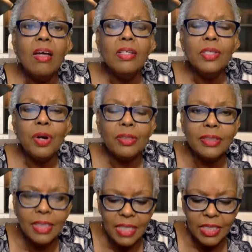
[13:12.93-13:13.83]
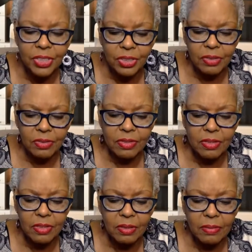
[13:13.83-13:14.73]
Your
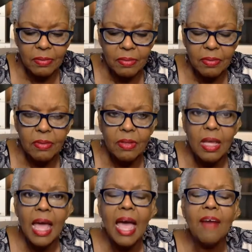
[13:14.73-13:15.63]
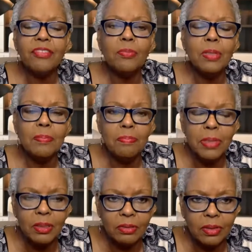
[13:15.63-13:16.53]
teachers have to be
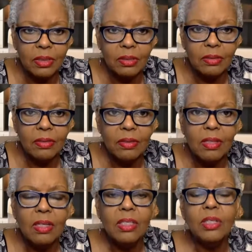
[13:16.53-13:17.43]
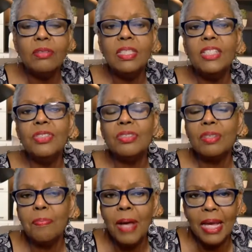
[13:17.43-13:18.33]
built. Your teacher
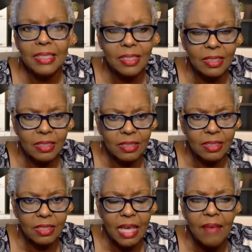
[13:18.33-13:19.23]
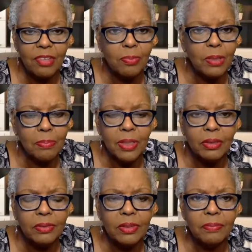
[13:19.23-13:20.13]
capacities have to be
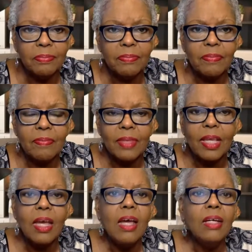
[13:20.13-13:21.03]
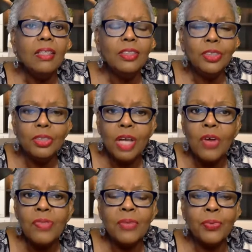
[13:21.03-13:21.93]
built. Do you
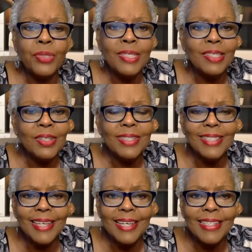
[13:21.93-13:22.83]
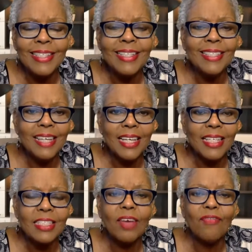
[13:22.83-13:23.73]
know that research says that it
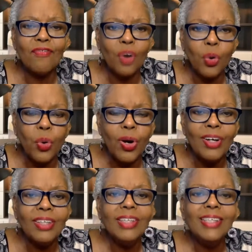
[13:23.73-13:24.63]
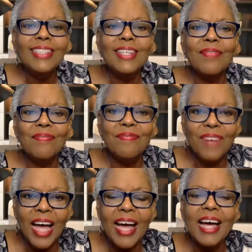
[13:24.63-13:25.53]
takes 4 to
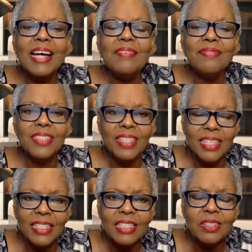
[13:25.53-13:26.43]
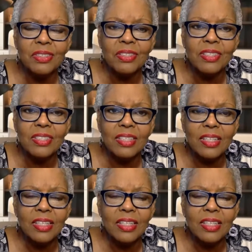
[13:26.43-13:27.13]
5 years